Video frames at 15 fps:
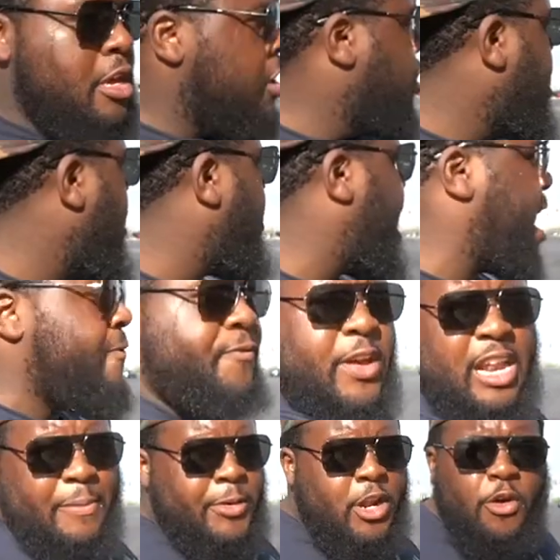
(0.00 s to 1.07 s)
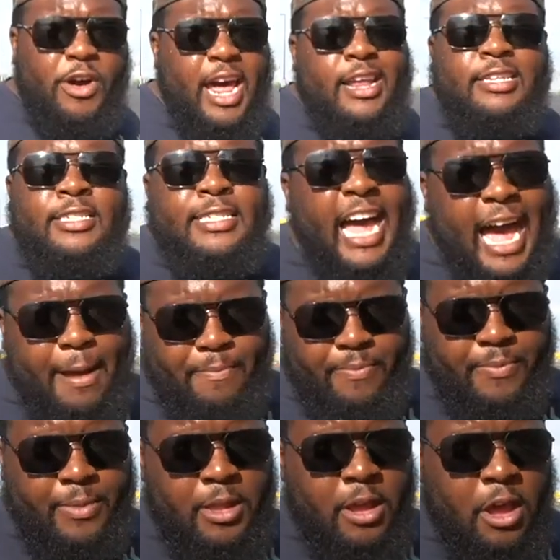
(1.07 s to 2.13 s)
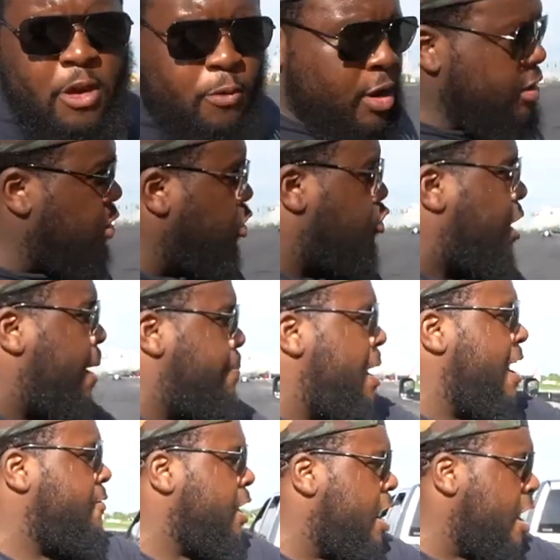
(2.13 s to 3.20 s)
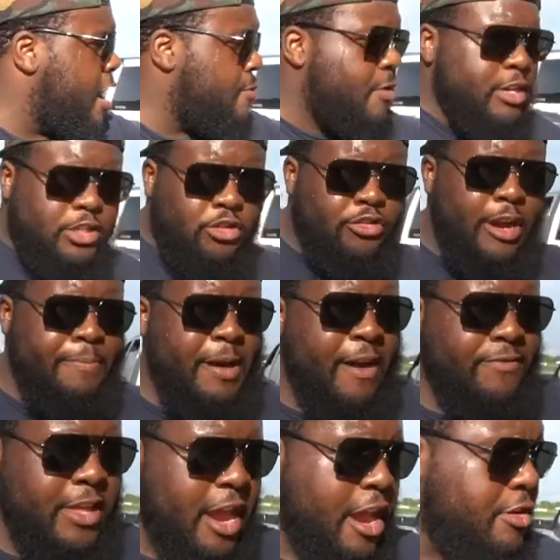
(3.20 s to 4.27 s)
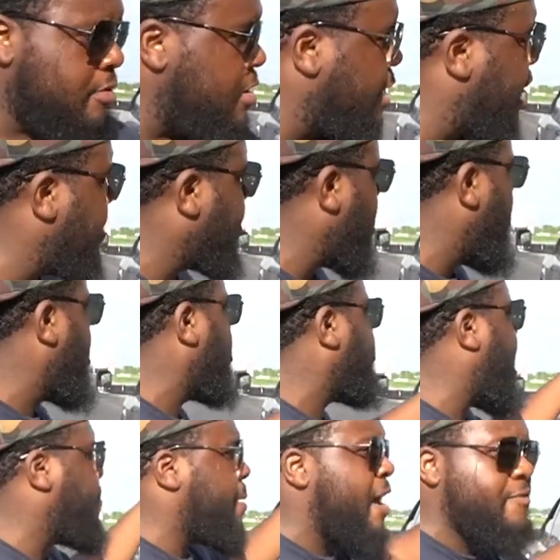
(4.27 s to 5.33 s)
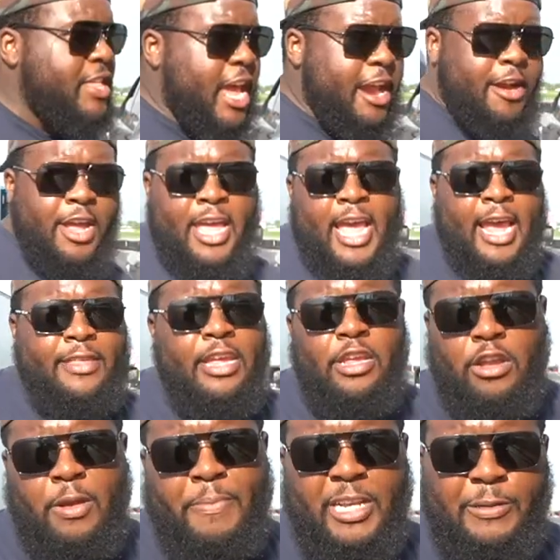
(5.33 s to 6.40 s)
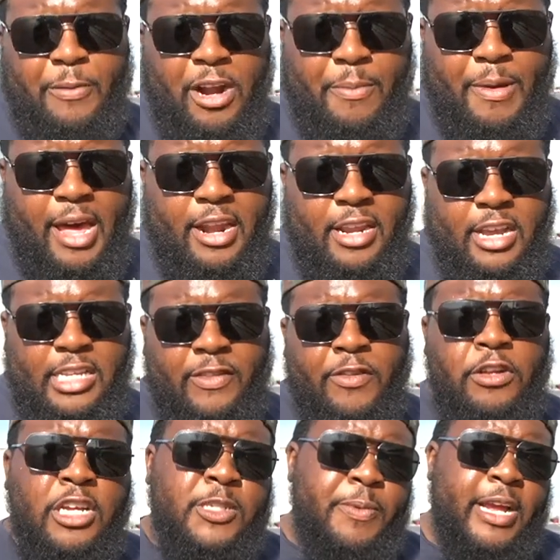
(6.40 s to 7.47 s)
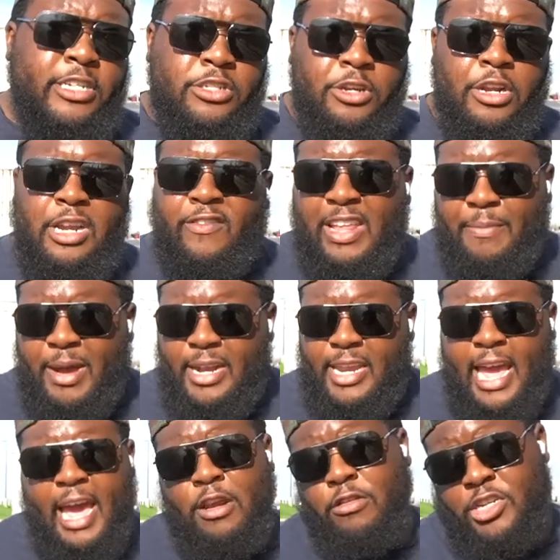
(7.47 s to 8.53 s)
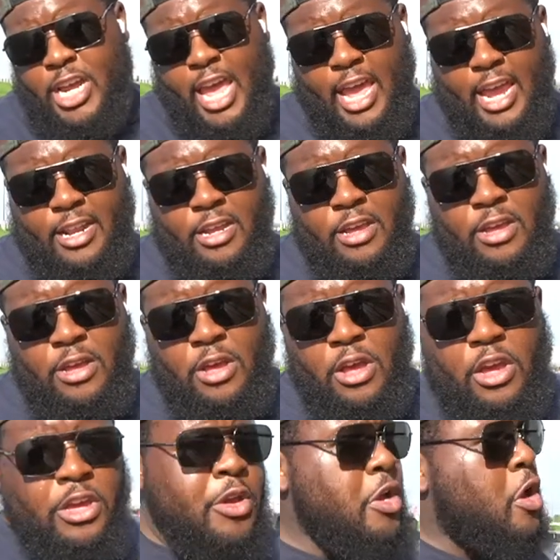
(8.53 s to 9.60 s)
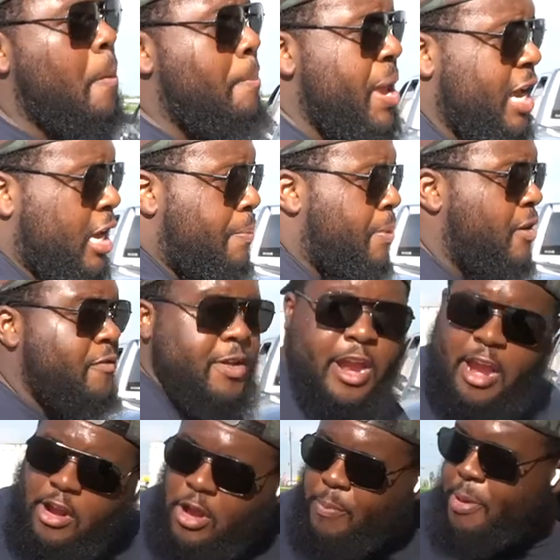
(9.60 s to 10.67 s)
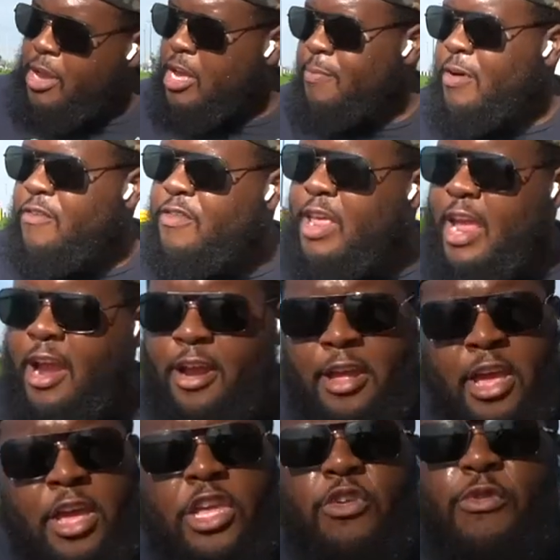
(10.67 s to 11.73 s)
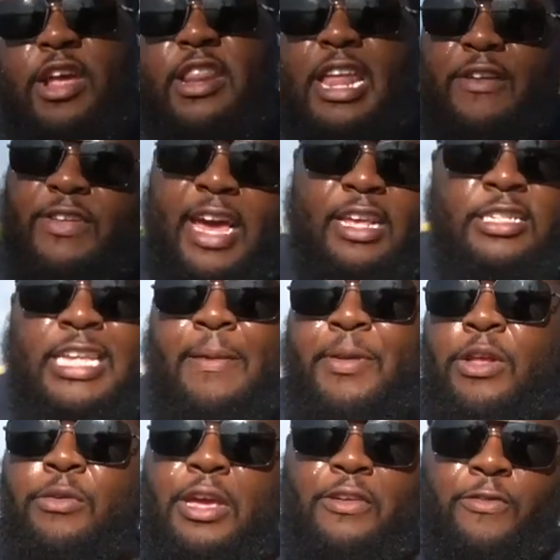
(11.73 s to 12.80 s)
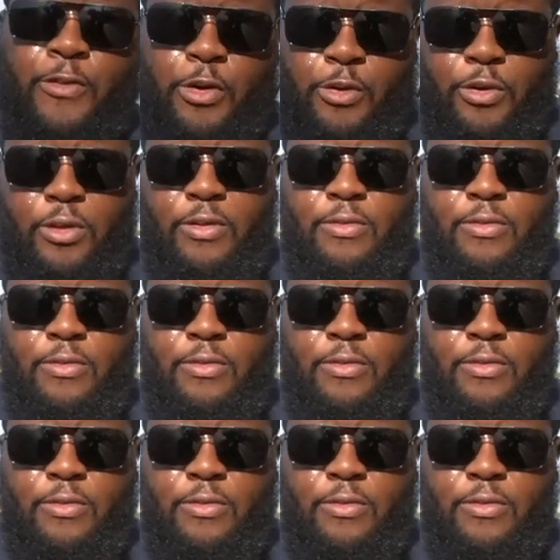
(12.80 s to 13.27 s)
You don't gotta fuel up, you don't gotta stop. Once you drop off here, once you drop off there, you can keep going and drop off there. And then you know the best part about it is if your dispatch is good enough like my dad or Jade, you can go pick up over there and go pick up over there. You ain't never had to stop to go get fuel.